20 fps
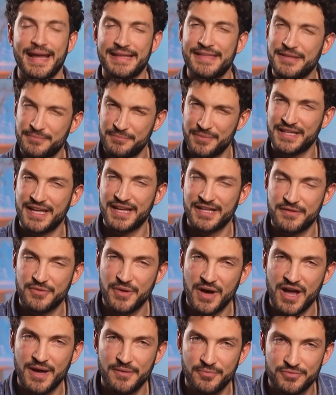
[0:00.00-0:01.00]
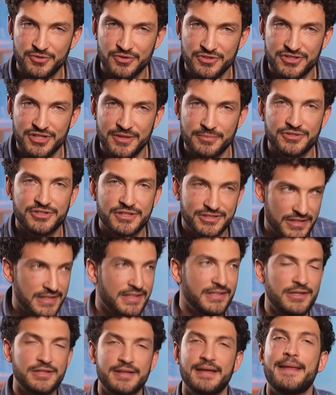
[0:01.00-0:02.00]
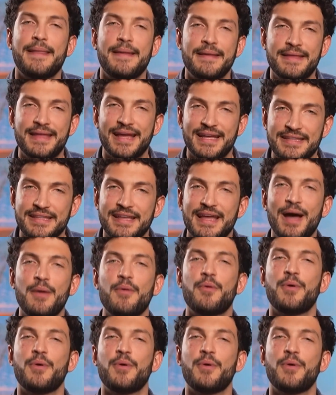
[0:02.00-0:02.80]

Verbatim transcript: And speaking of harmful substances, let's now